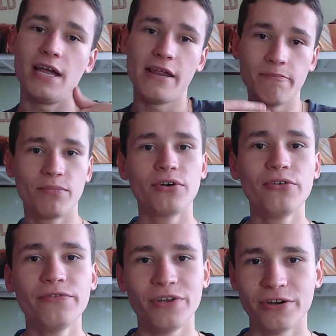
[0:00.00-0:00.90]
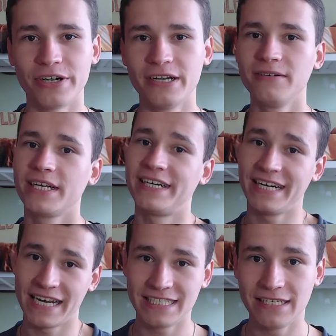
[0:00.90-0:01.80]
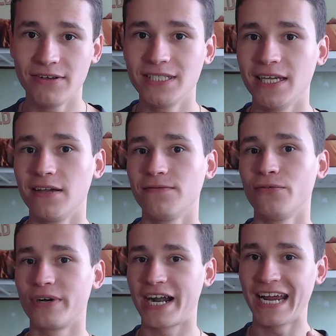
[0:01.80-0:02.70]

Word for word: improve your creativity for